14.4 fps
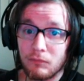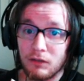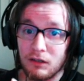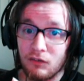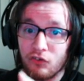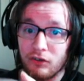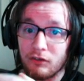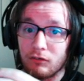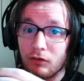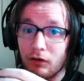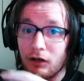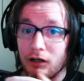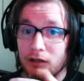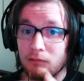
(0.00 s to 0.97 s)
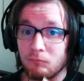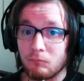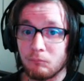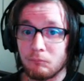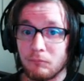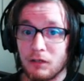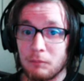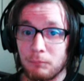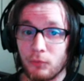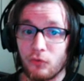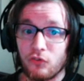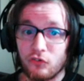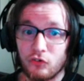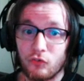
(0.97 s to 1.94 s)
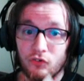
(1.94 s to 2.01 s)
Is that I'm a
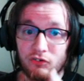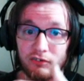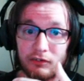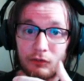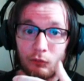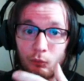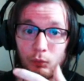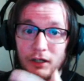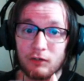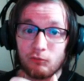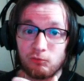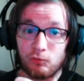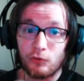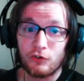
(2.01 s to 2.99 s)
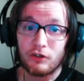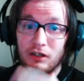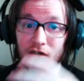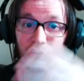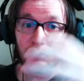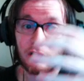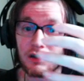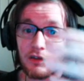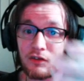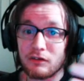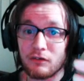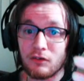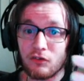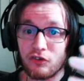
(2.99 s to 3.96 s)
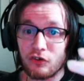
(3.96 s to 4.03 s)
person that went through the entire
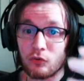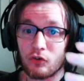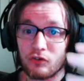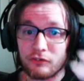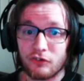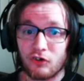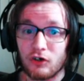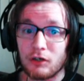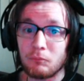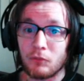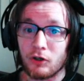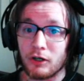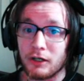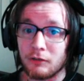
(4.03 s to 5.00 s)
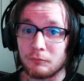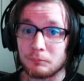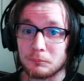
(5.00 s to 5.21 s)
Zelda timeline